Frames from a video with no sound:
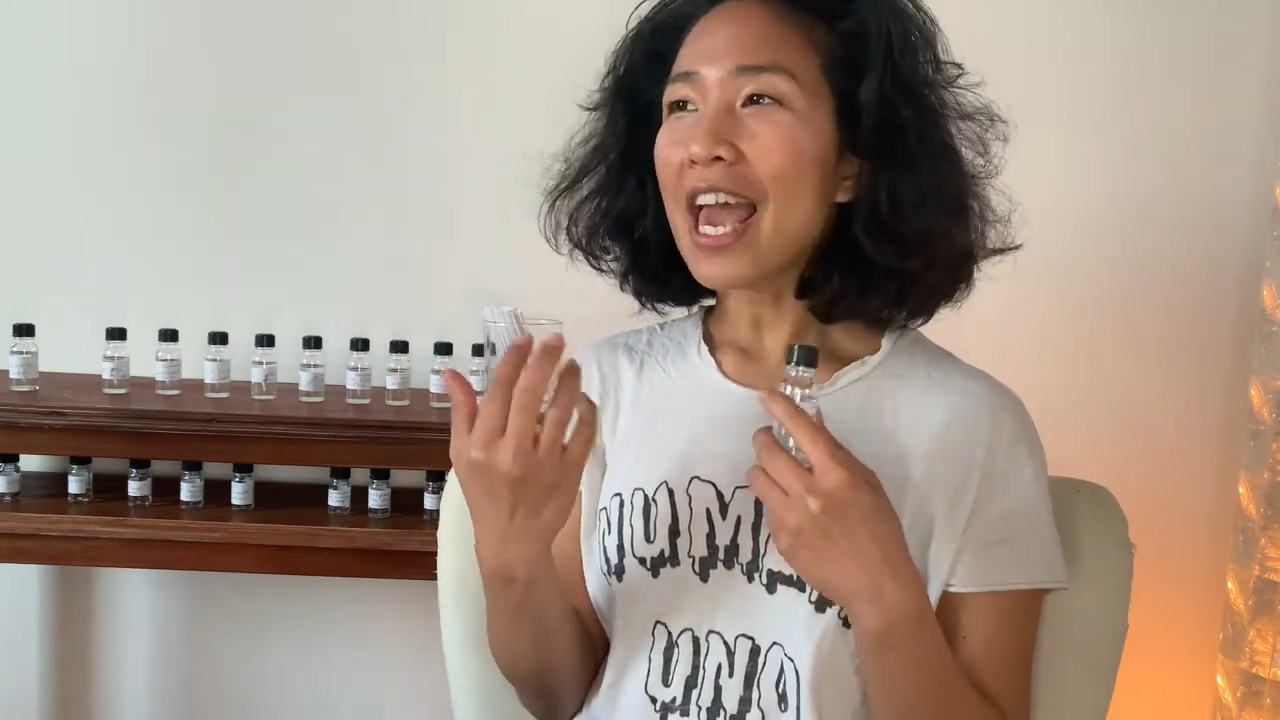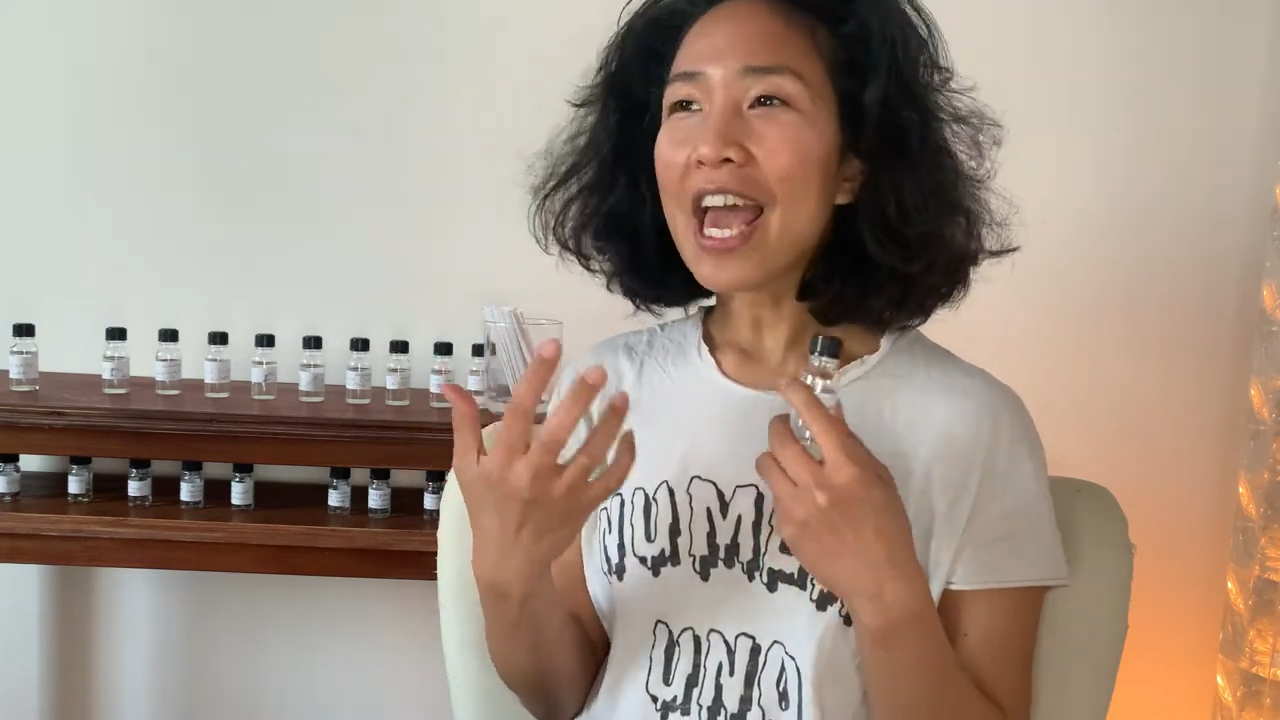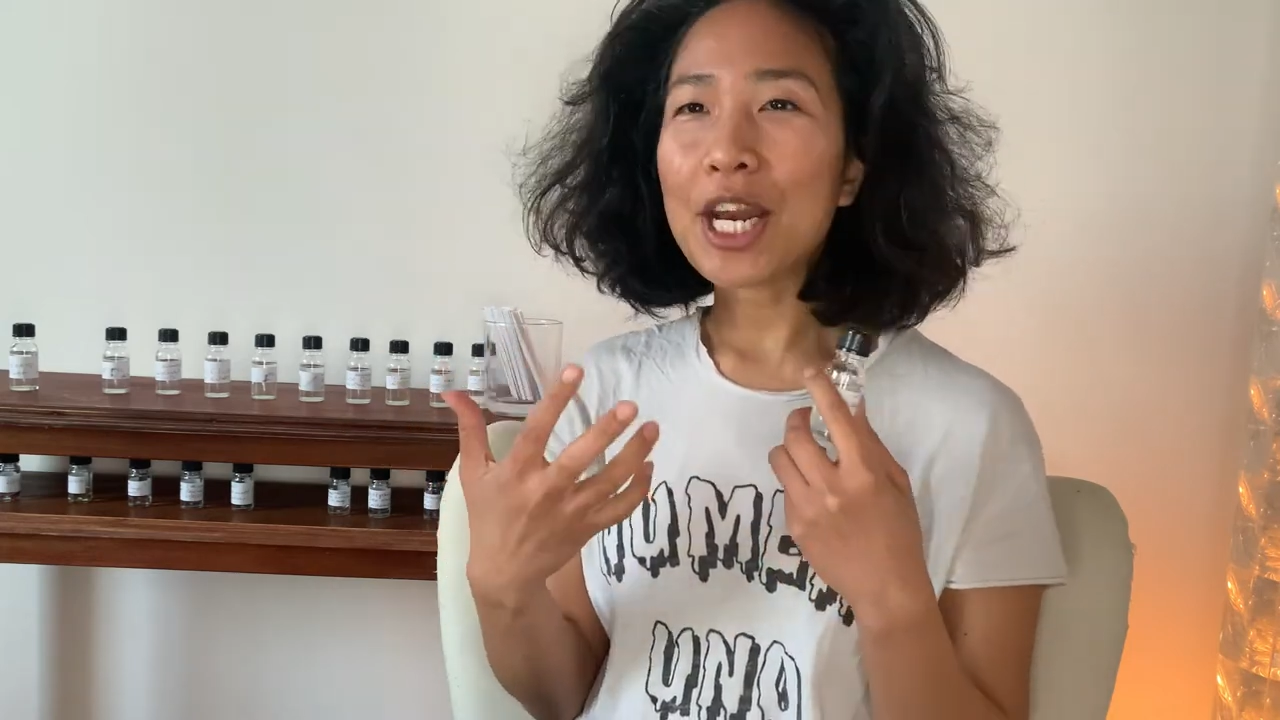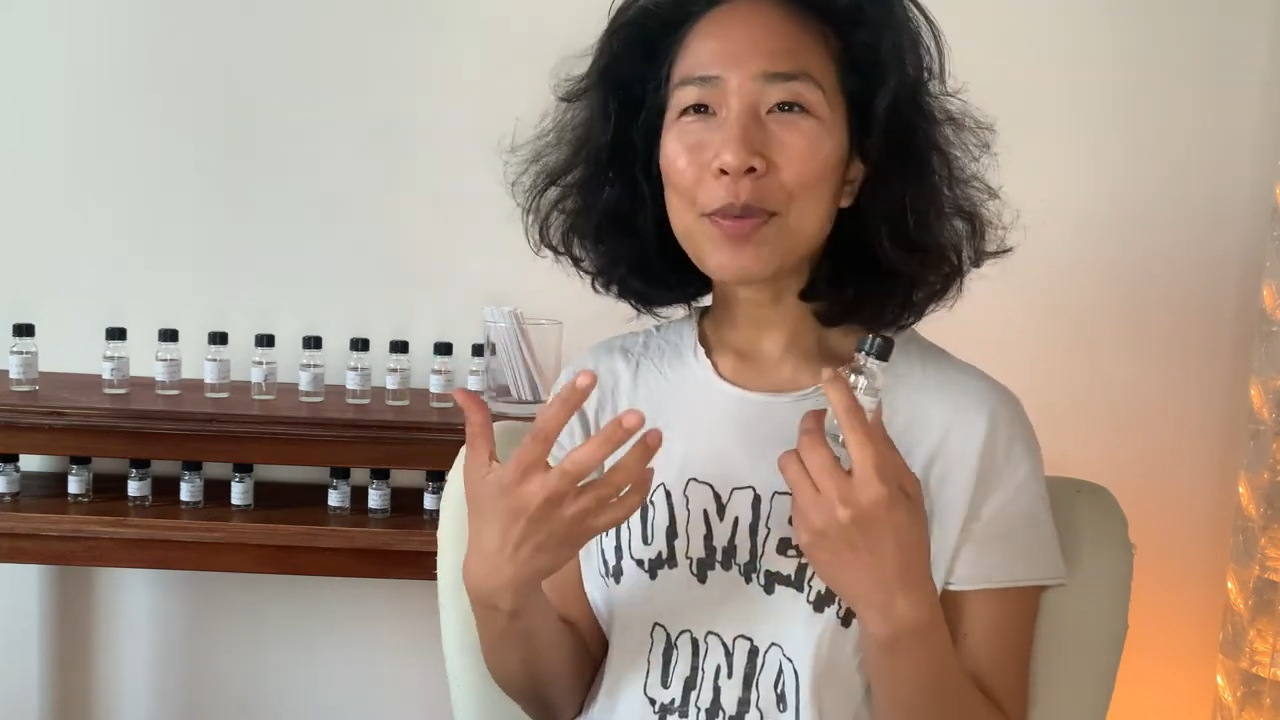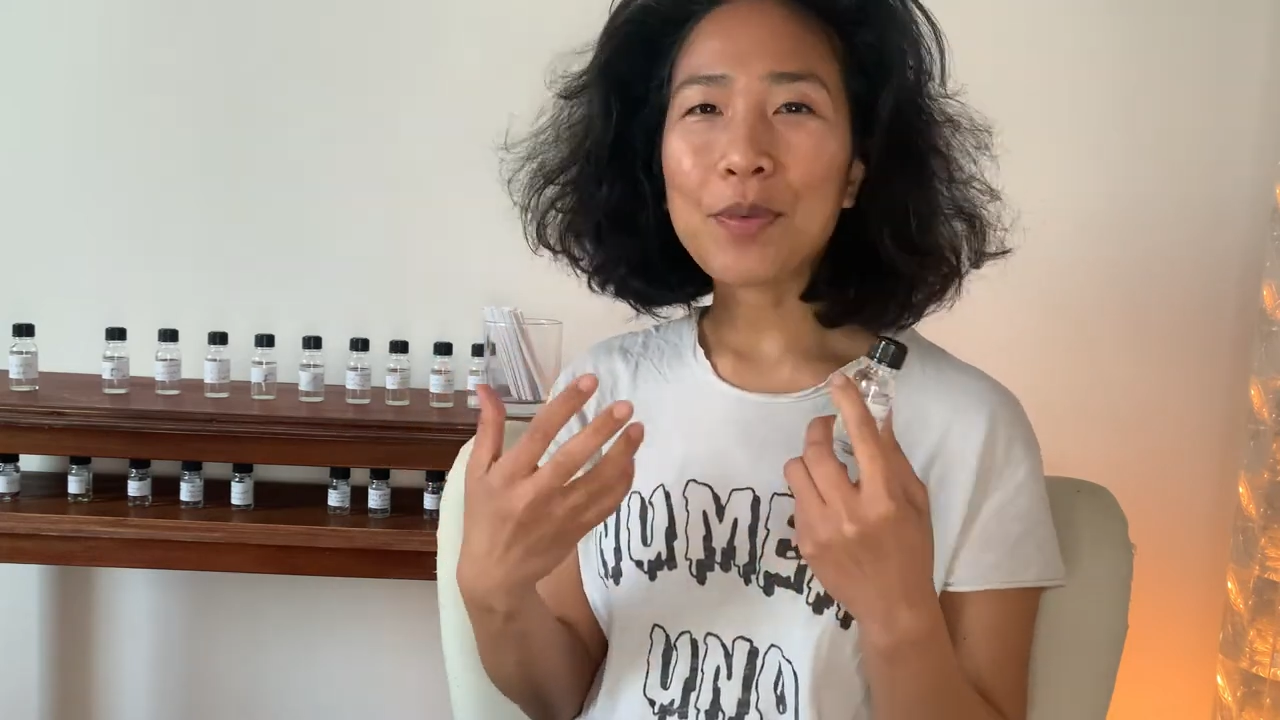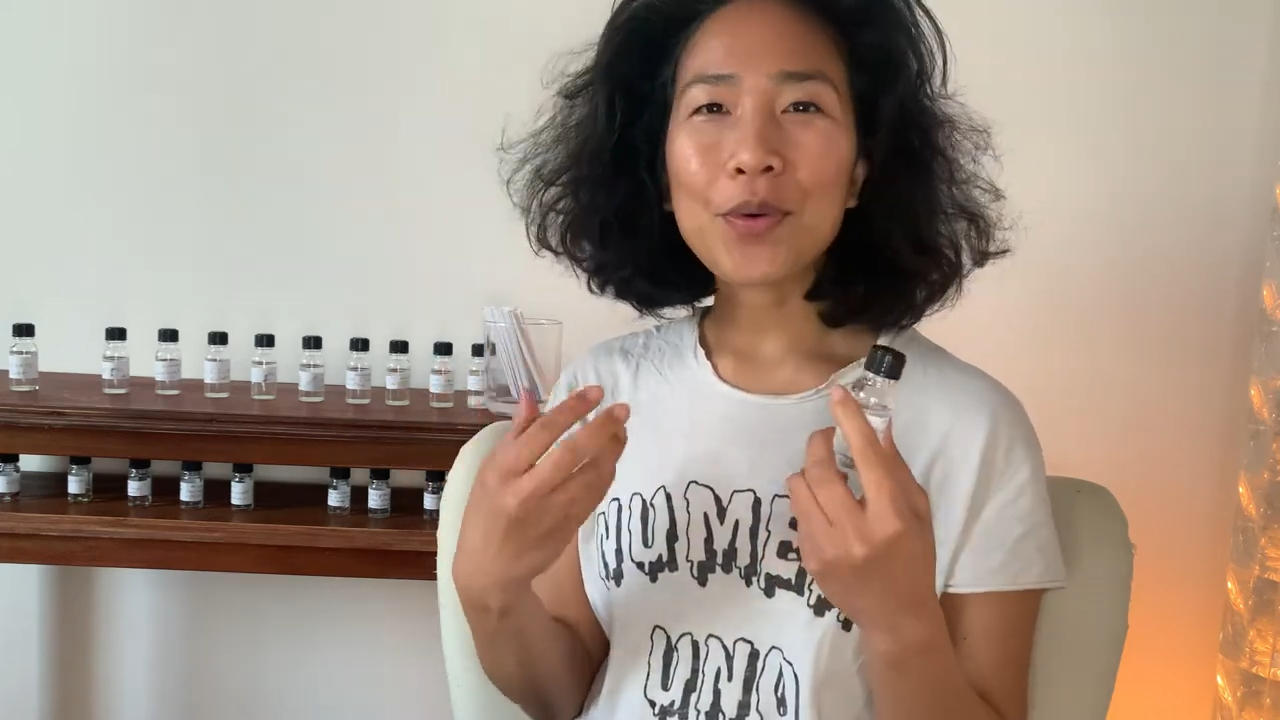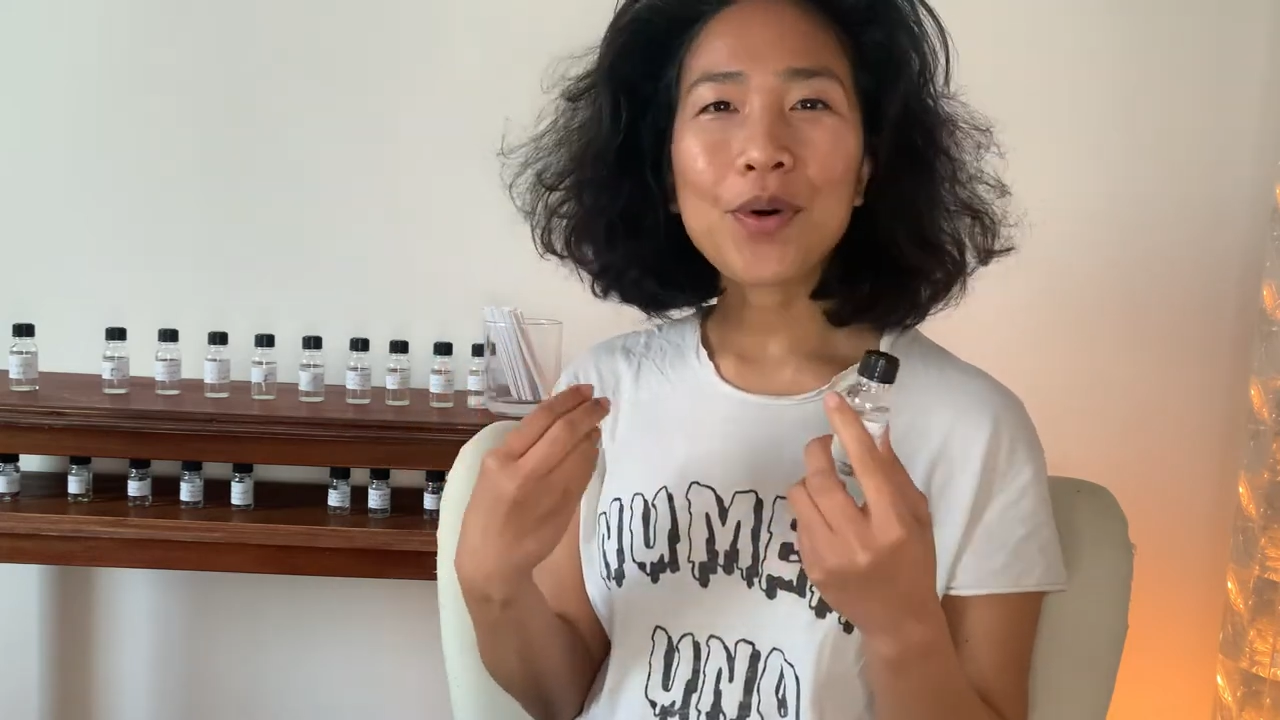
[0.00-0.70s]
edible